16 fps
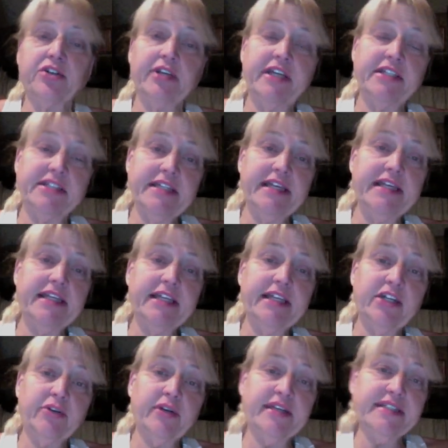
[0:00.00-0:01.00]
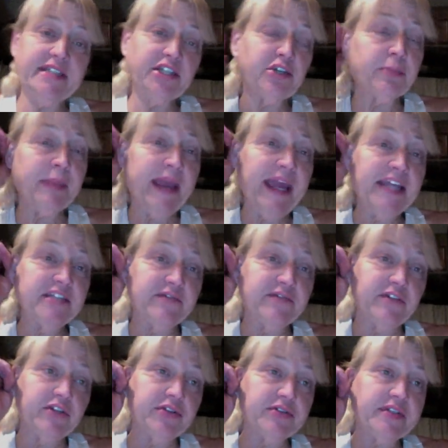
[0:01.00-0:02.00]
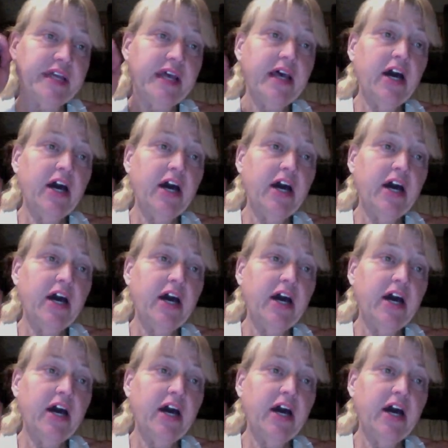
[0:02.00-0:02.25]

indeed increasing your page views